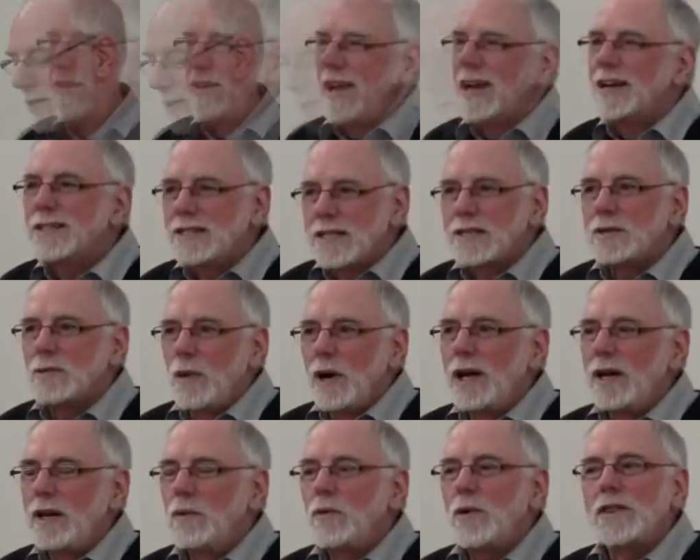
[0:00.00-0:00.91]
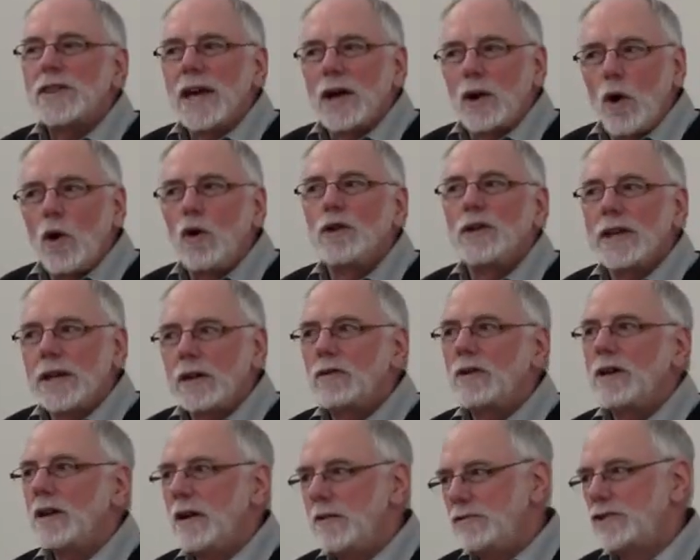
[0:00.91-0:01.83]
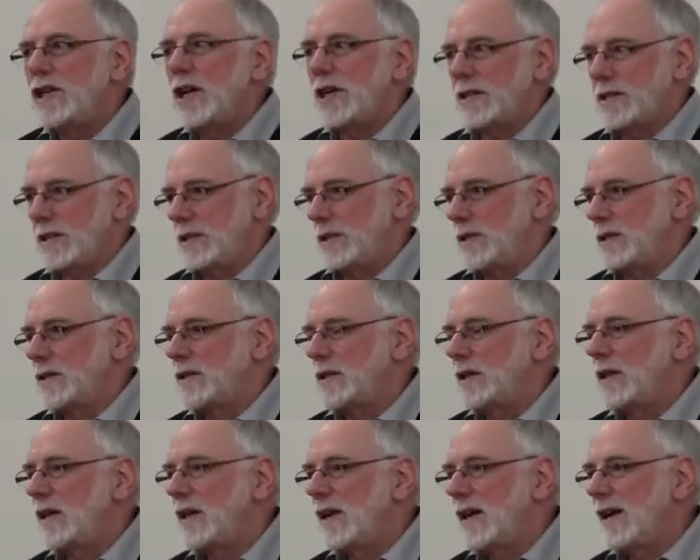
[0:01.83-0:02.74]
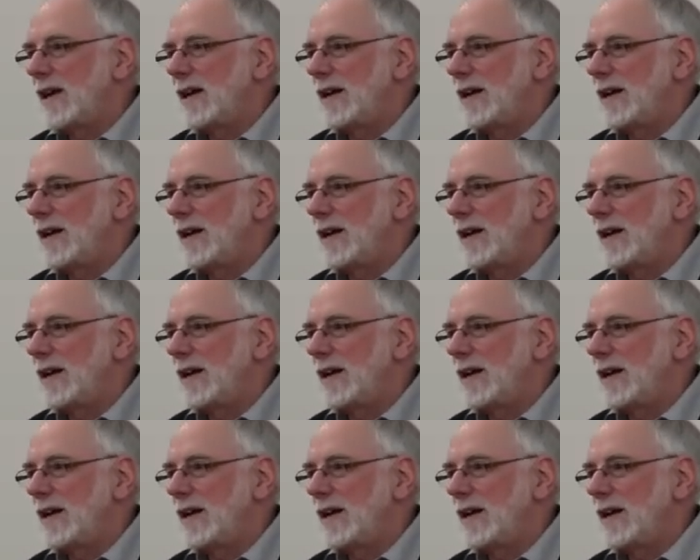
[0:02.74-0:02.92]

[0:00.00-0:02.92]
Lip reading: It connects as well with that whole area of justice.